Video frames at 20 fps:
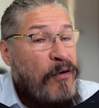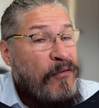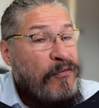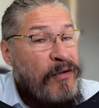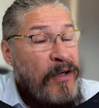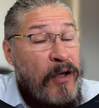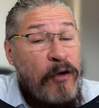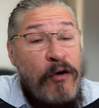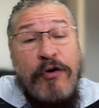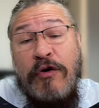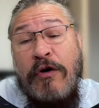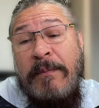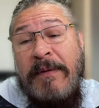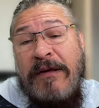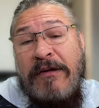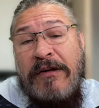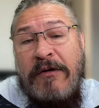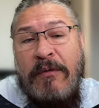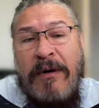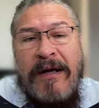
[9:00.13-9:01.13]
side or you could be
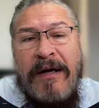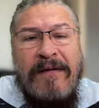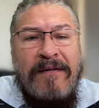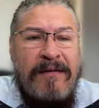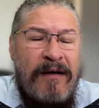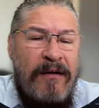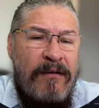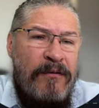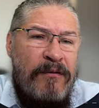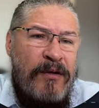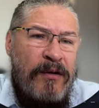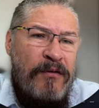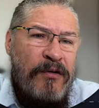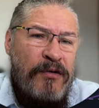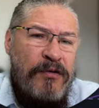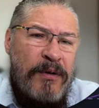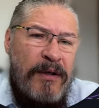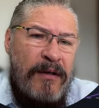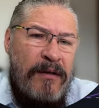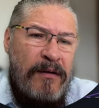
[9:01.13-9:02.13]
in the right side of the, of the
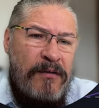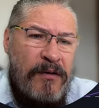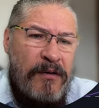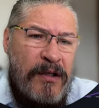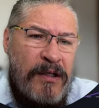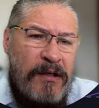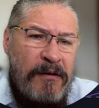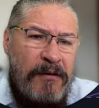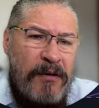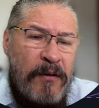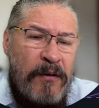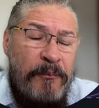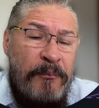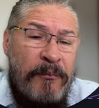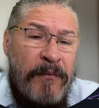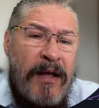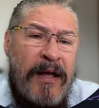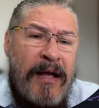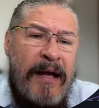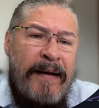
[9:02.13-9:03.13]
trade. You never know.
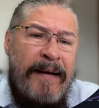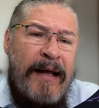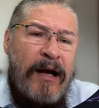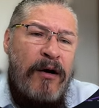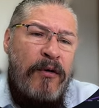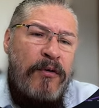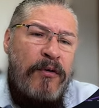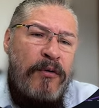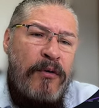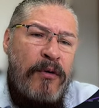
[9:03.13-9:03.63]
Now, crude